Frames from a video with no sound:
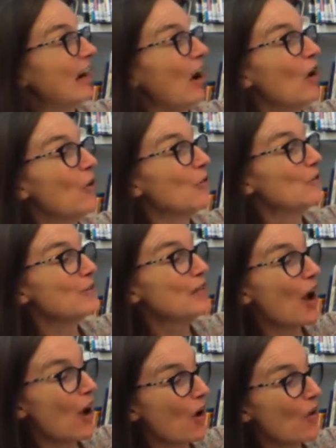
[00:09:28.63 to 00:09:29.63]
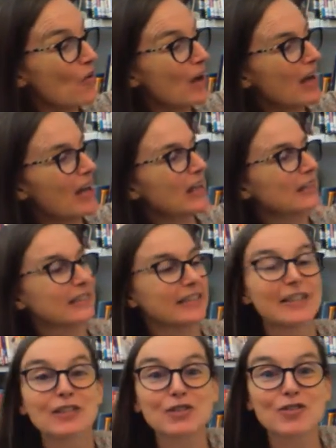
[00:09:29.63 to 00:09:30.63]
Oh no!
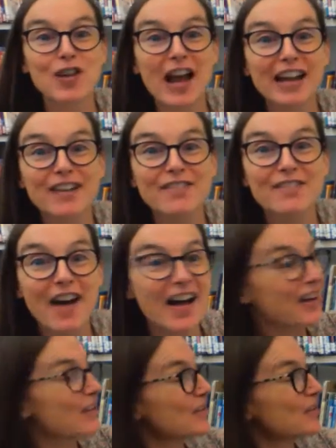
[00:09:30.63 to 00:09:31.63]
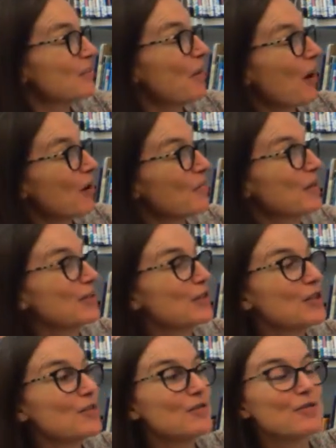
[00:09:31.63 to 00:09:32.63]
Little Dragon Fire Department
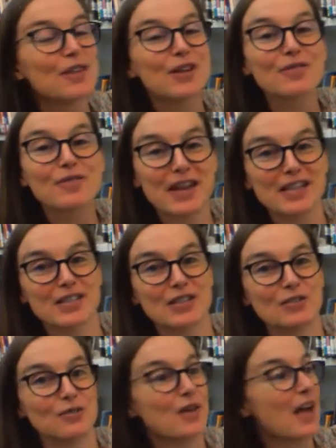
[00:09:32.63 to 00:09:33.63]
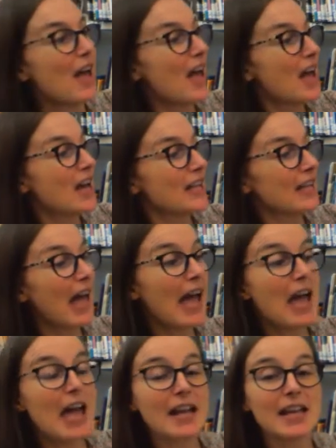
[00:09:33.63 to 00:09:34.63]
to the rescue.
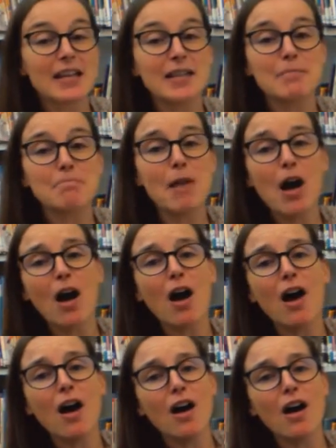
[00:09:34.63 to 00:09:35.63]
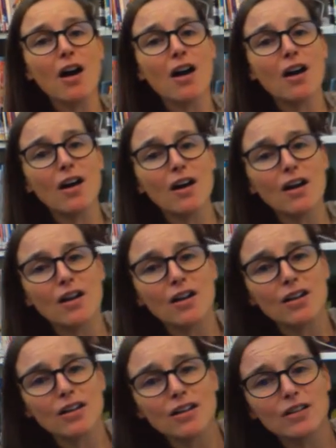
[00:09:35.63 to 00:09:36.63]

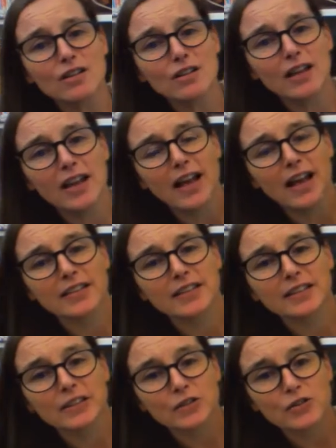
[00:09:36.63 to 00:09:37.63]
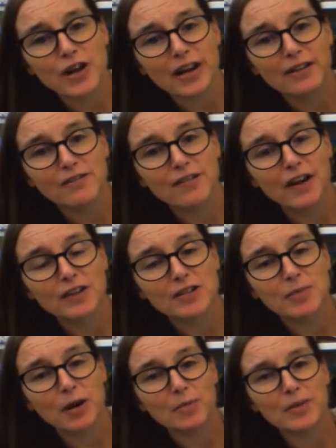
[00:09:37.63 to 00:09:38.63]
Cannonball! And the Little Dragon Fire
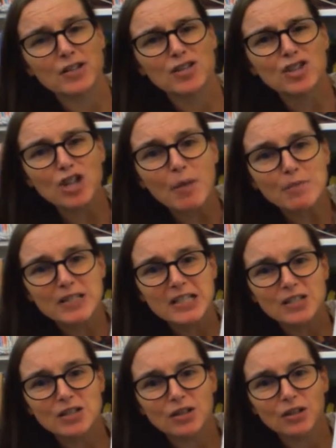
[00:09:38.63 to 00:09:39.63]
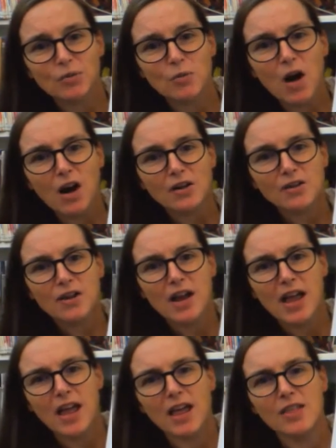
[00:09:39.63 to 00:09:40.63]
Department jumped into the water,
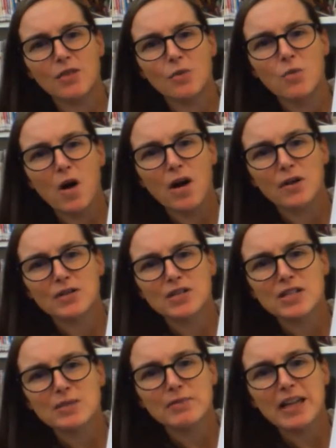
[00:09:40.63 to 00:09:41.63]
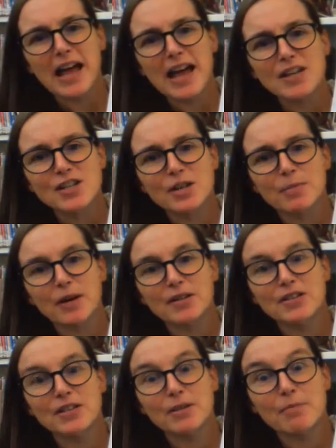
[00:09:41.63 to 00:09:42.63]
and the water splashed up
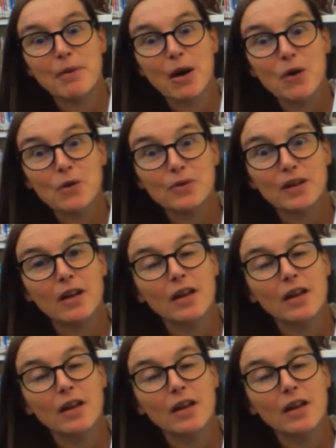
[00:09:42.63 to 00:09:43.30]
onto the boat.